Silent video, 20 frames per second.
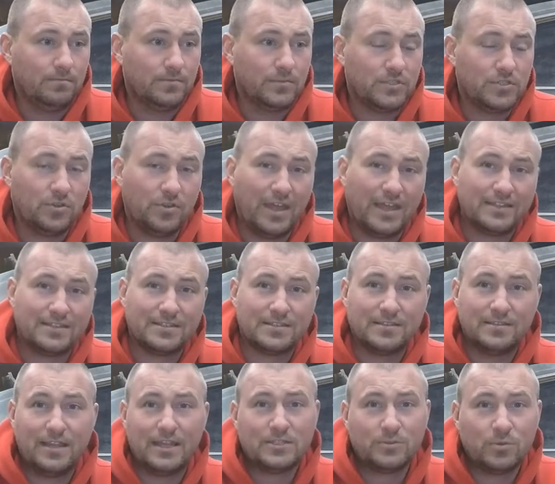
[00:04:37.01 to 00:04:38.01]
So
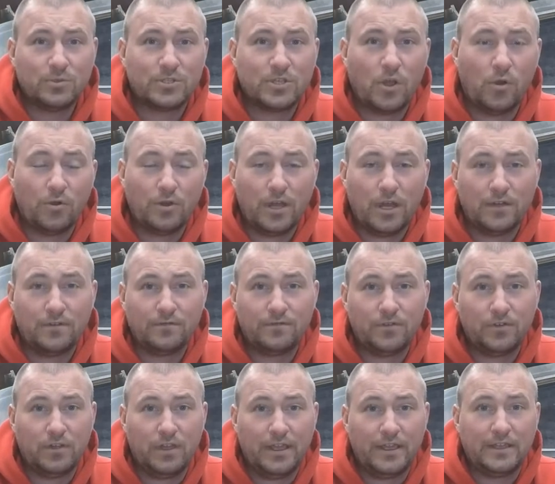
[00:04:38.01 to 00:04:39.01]
that's what's going on
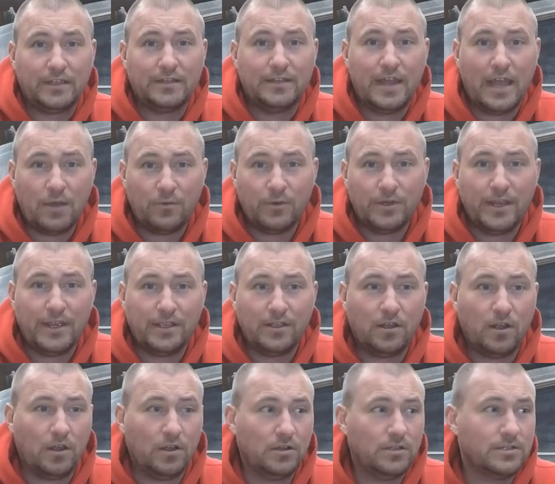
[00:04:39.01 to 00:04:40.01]
for like nowadays
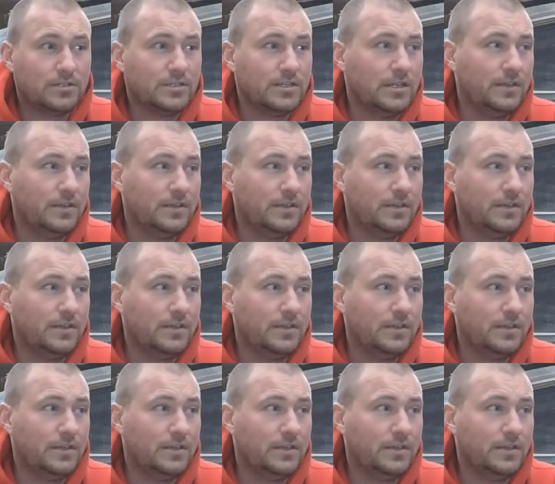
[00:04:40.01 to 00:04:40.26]
cars.